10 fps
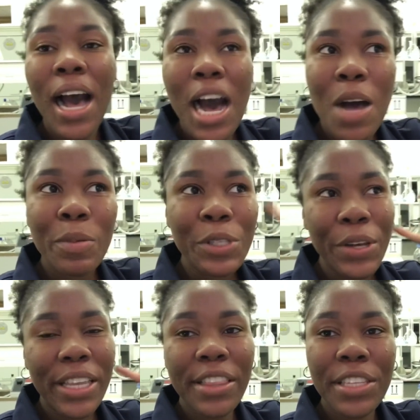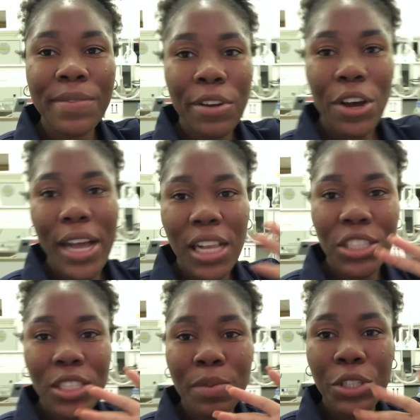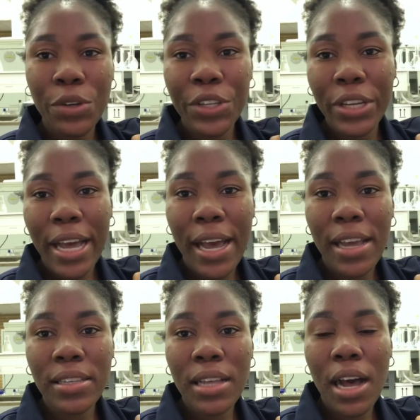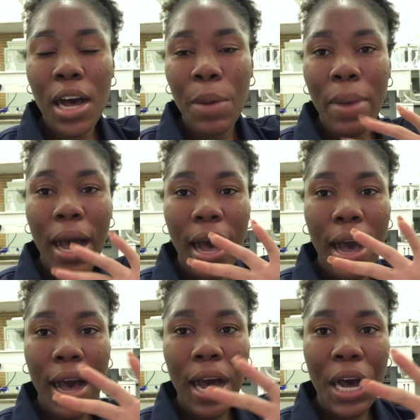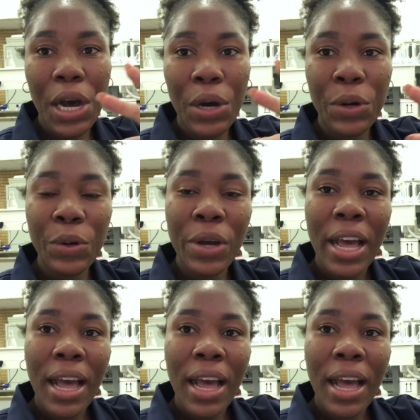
um, so in this vlog i'll just be showing you guys um, how